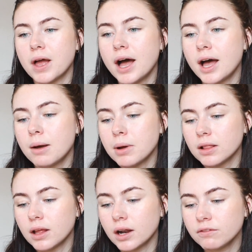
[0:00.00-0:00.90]

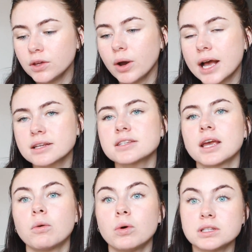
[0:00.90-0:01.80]
a lot of you asked
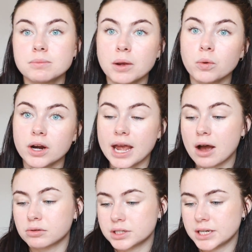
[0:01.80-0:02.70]
like, what's my
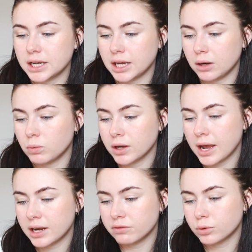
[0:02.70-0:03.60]
workout routine? What
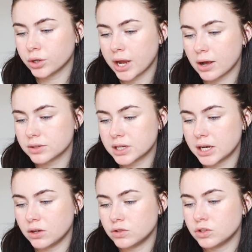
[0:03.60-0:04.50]
kind of workouts
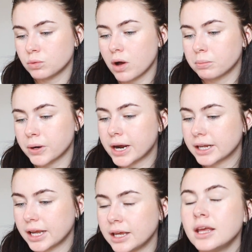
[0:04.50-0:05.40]
can you do while
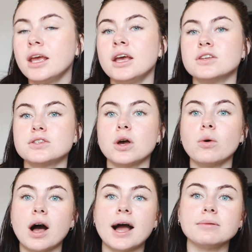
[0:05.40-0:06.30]
pregnant?
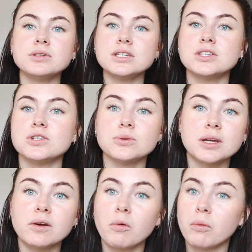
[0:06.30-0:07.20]
So I'm just
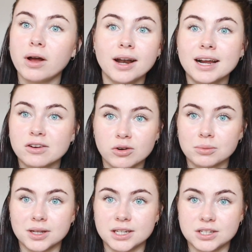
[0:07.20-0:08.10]
doing what I
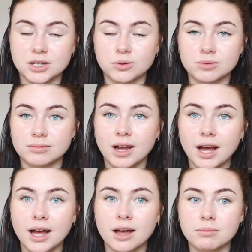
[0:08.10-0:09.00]
normally do.
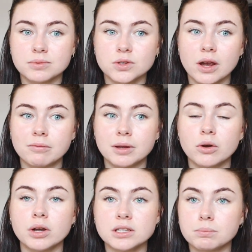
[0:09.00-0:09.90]
So I've been
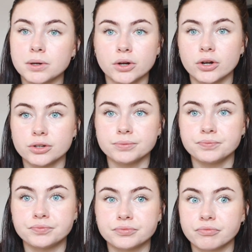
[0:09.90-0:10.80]
going to Burn,
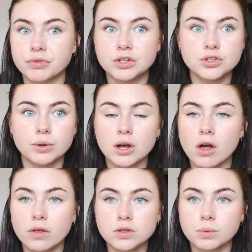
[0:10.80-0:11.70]
doing
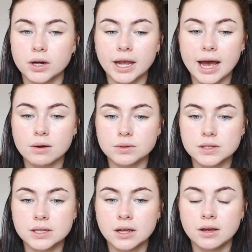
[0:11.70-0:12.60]
all those
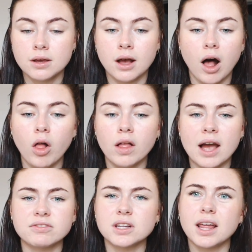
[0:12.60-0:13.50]
workouts. I'll
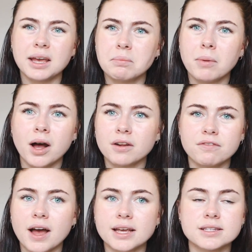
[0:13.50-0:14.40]
have to like
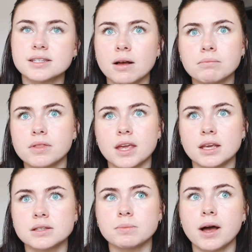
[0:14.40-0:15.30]
modify some
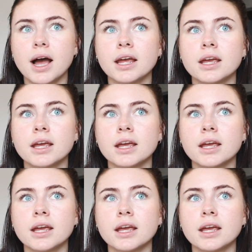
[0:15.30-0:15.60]
things, but